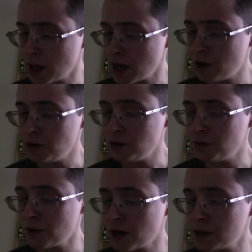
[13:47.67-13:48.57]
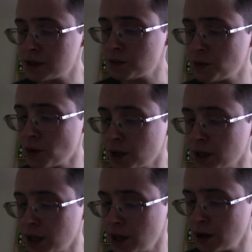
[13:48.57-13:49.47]
How do you find support and
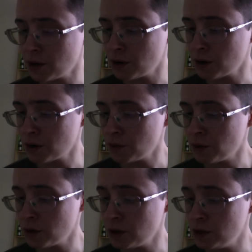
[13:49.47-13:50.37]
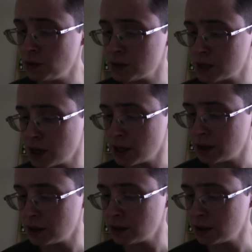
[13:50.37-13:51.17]
care where you reside?